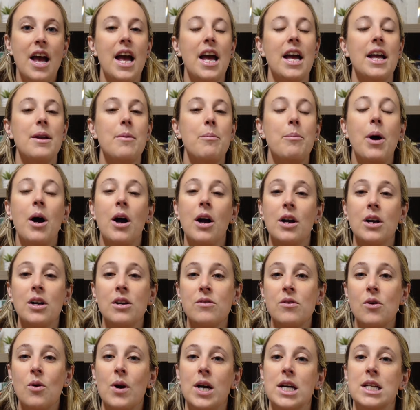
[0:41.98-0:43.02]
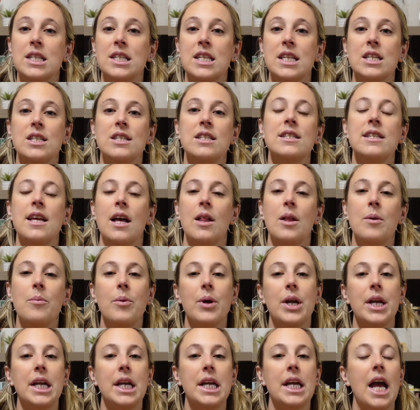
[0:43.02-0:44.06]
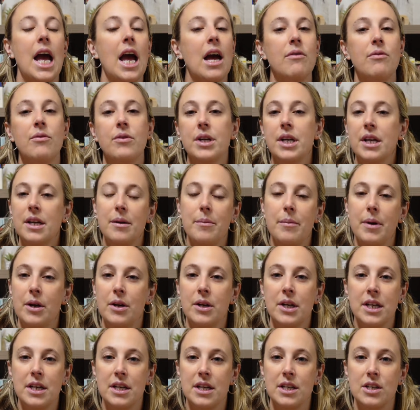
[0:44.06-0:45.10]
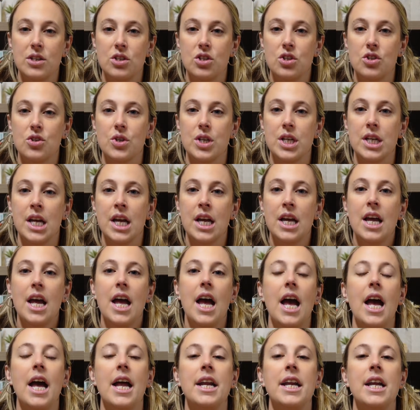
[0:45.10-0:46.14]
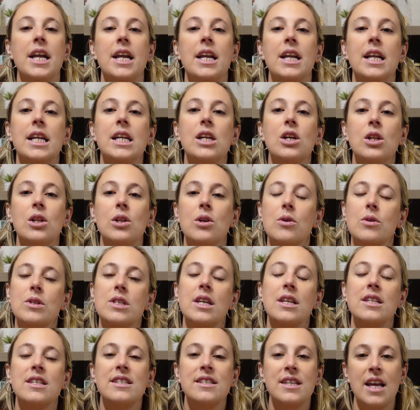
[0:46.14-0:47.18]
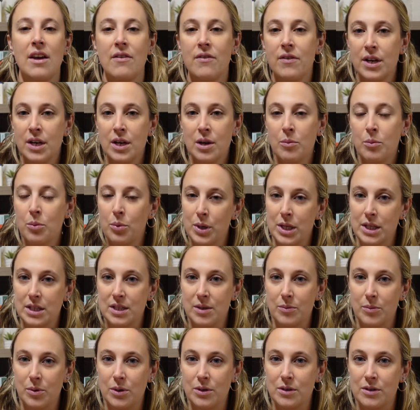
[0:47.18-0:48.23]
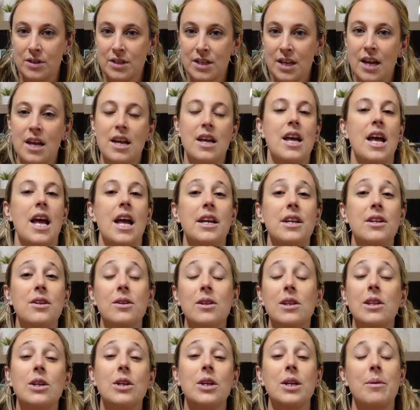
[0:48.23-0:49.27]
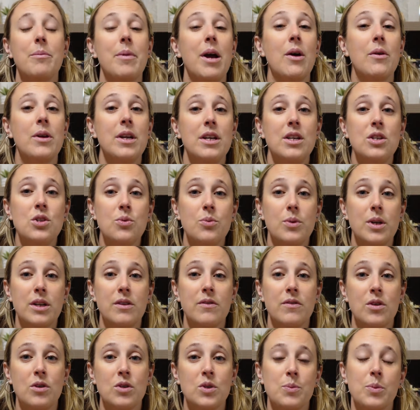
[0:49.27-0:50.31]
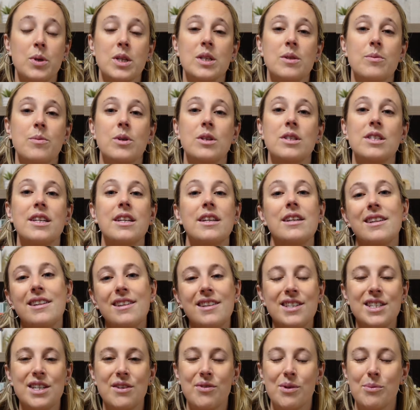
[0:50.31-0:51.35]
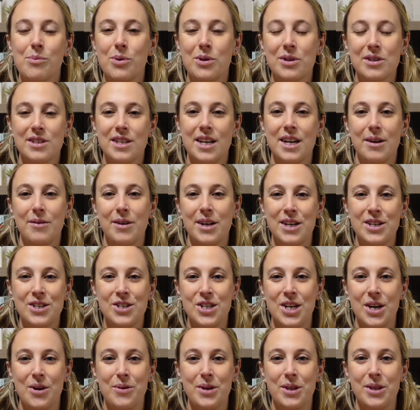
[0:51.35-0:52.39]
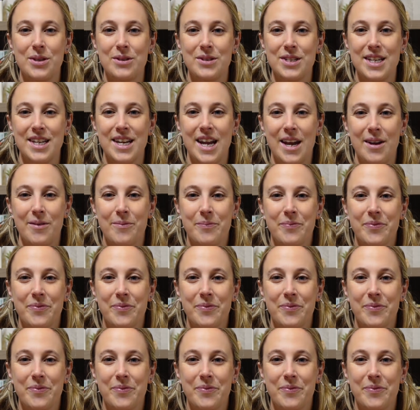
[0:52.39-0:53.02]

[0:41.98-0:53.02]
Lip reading: And part of KWANZAA is celebrating African American history, and it includes 7 principles. And you'll learn about each one of those principles in the different books that I'm going to share with you today.